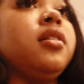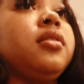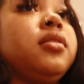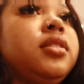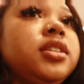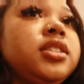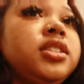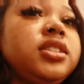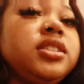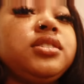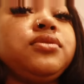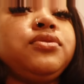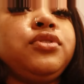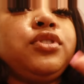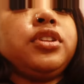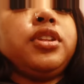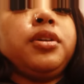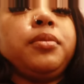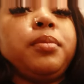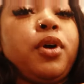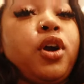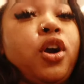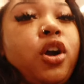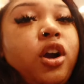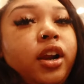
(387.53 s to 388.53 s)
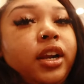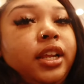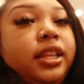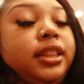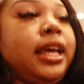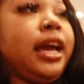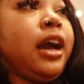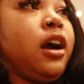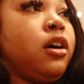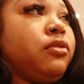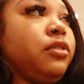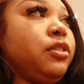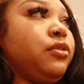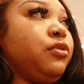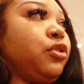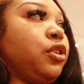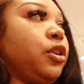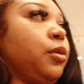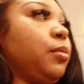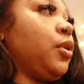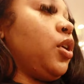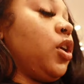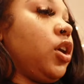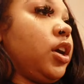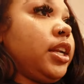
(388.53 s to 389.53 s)
This is for the party, the outfit for the
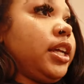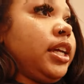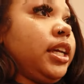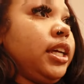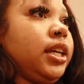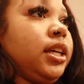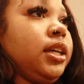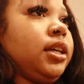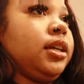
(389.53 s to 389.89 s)
party.